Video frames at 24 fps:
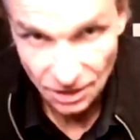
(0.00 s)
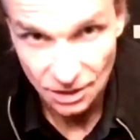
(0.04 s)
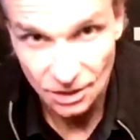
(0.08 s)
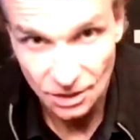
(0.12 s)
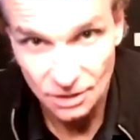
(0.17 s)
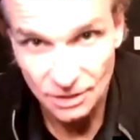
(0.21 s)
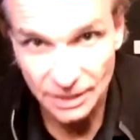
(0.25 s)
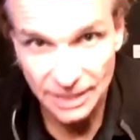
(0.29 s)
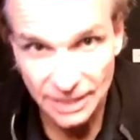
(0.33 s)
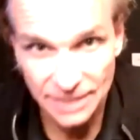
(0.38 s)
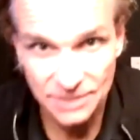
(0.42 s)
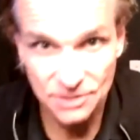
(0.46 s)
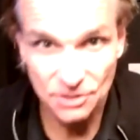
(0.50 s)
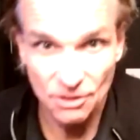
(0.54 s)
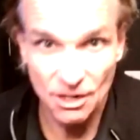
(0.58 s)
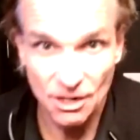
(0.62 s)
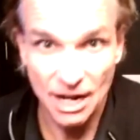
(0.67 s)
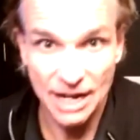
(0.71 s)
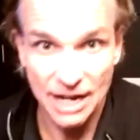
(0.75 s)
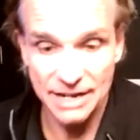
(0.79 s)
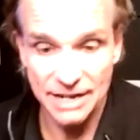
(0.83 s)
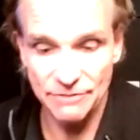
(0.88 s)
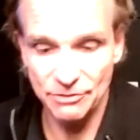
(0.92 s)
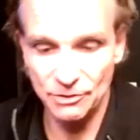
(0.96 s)
Okay, so
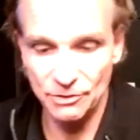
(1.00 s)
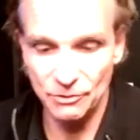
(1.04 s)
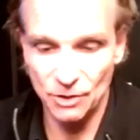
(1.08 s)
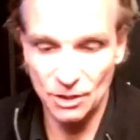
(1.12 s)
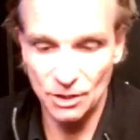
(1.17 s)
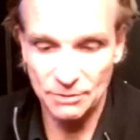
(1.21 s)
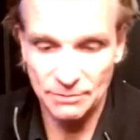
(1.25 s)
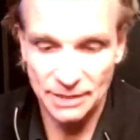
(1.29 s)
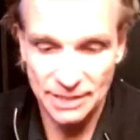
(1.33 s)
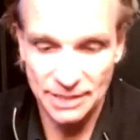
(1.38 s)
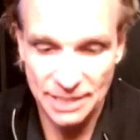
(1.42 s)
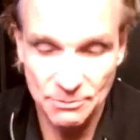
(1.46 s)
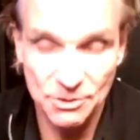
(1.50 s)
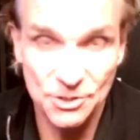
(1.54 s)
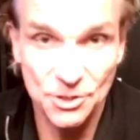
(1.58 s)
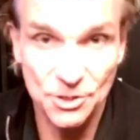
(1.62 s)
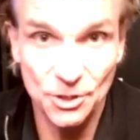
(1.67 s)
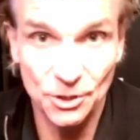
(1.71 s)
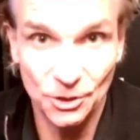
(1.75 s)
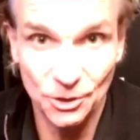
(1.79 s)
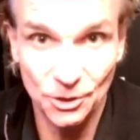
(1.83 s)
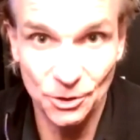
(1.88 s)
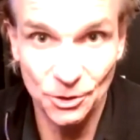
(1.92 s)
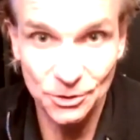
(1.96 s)
hi everyone. My name is
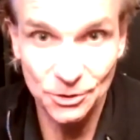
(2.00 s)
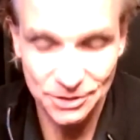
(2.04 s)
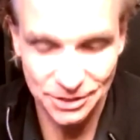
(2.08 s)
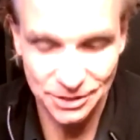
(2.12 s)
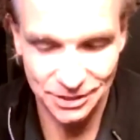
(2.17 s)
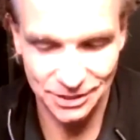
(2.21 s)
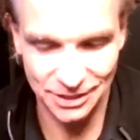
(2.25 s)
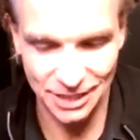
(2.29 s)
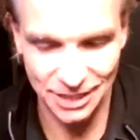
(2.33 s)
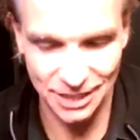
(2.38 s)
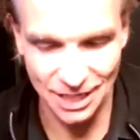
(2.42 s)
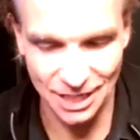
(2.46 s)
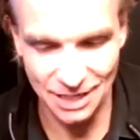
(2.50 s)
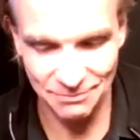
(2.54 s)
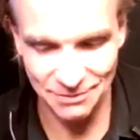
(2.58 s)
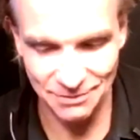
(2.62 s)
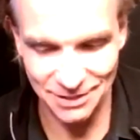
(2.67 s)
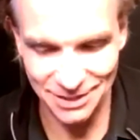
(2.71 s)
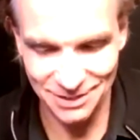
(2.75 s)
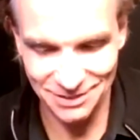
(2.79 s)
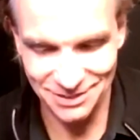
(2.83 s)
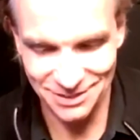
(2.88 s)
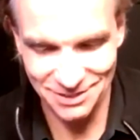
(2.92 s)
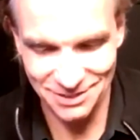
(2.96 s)
Dirk Lueth. I'm
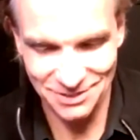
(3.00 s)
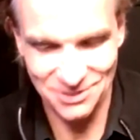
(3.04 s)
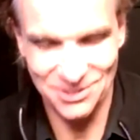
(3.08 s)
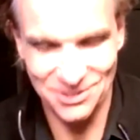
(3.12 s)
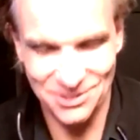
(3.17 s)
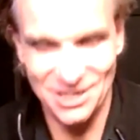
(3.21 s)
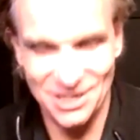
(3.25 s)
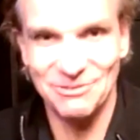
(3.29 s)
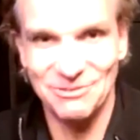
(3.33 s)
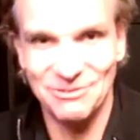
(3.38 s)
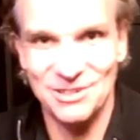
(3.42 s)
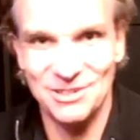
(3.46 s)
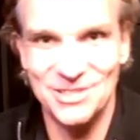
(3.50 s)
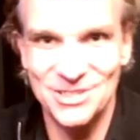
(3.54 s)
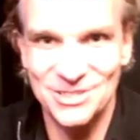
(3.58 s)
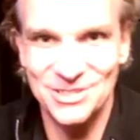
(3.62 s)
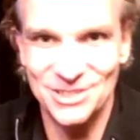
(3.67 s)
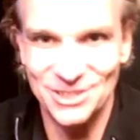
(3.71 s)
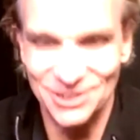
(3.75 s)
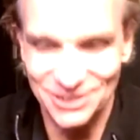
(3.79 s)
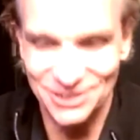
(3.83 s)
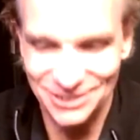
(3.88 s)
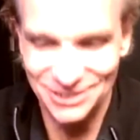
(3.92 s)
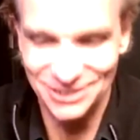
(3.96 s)
here in San
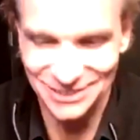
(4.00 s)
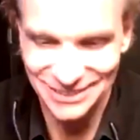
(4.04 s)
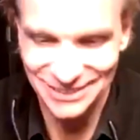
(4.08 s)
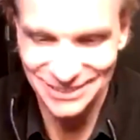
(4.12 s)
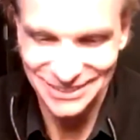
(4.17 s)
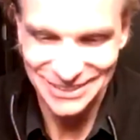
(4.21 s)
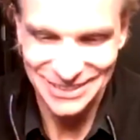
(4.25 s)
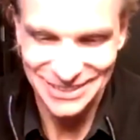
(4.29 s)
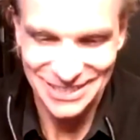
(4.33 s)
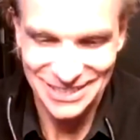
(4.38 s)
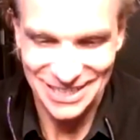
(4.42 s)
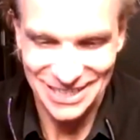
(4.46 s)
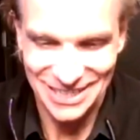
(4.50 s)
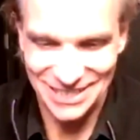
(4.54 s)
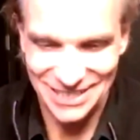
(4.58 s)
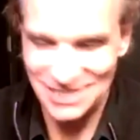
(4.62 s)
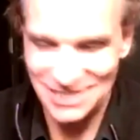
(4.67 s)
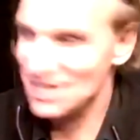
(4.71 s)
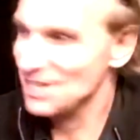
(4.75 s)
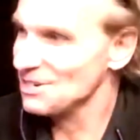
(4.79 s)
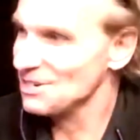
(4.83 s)
Francisco in